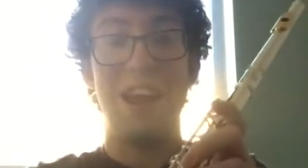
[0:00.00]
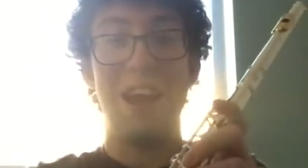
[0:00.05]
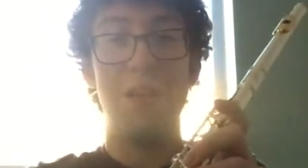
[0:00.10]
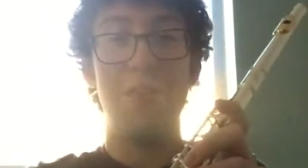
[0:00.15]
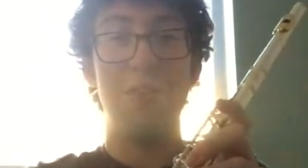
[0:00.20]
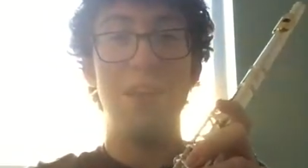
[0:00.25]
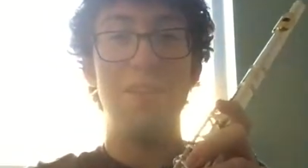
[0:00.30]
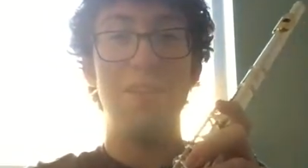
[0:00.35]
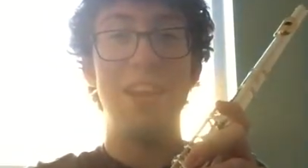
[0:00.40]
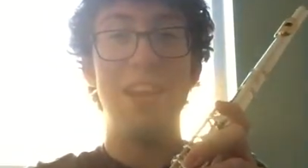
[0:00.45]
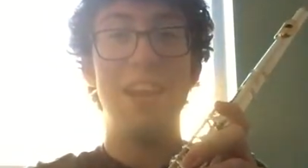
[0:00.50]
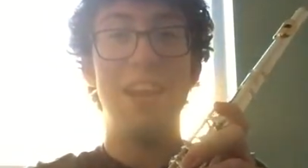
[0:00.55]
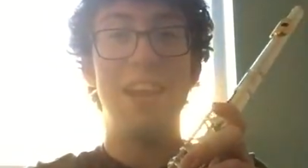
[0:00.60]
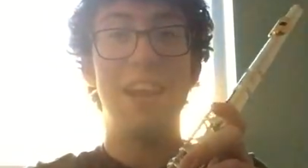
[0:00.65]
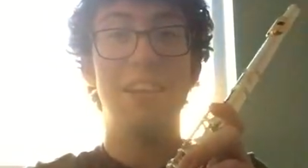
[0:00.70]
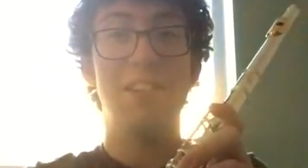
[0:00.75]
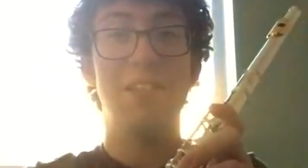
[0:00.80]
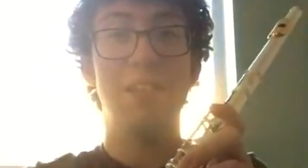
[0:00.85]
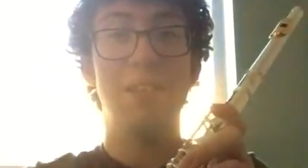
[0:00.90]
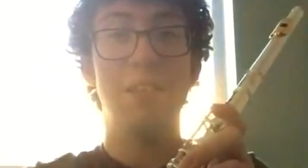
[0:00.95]
hand, we have
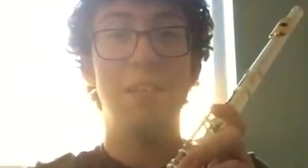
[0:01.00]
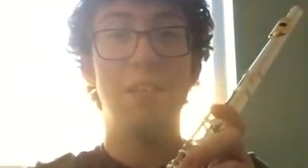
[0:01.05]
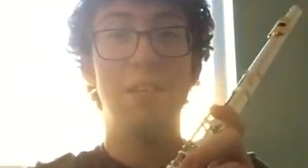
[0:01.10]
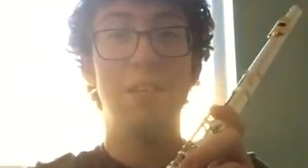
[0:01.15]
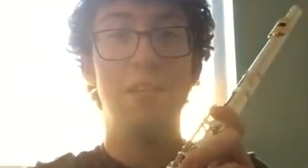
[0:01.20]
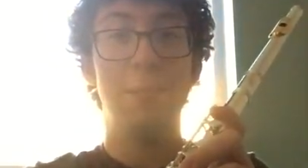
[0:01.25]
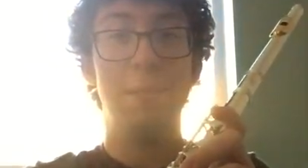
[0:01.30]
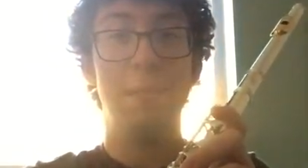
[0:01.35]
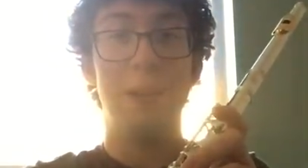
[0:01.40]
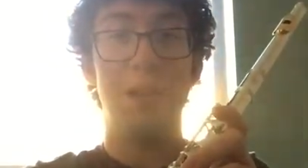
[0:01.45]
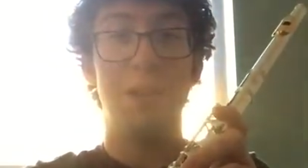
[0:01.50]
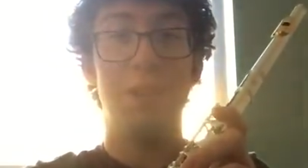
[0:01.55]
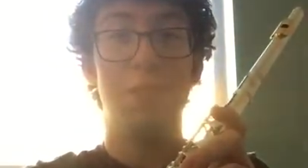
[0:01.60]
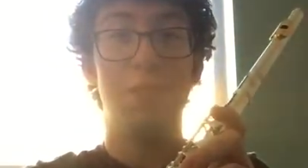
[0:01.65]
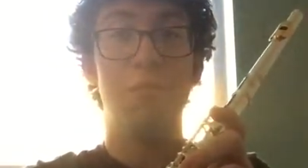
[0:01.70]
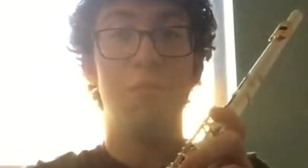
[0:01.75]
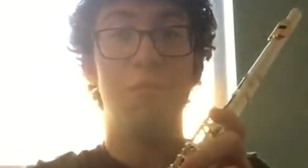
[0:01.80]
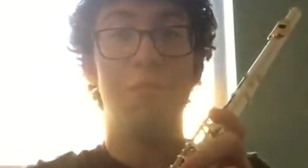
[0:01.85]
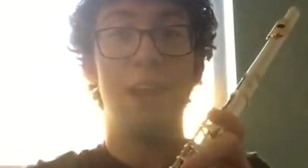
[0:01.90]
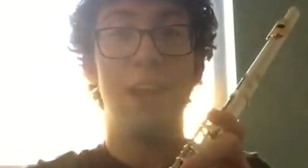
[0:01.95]
index,
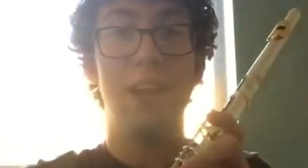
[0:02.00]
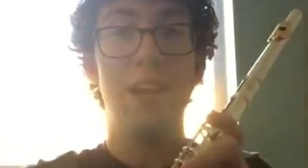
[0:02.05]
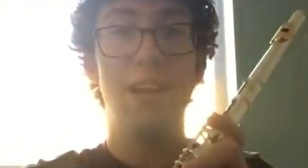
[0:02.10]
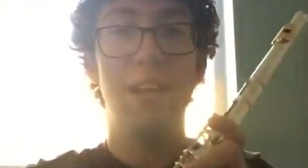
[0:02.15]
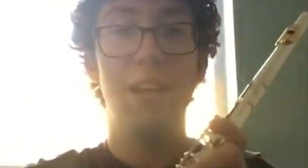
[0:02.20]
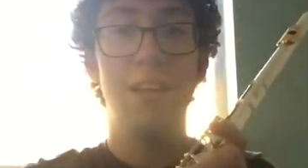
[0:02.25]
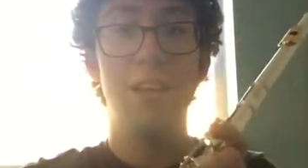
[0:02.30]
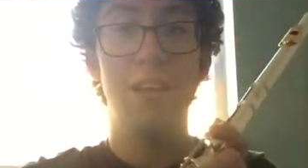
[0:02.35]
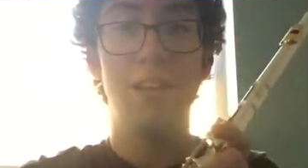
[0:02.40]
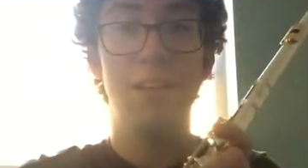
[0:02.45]
middle, ring.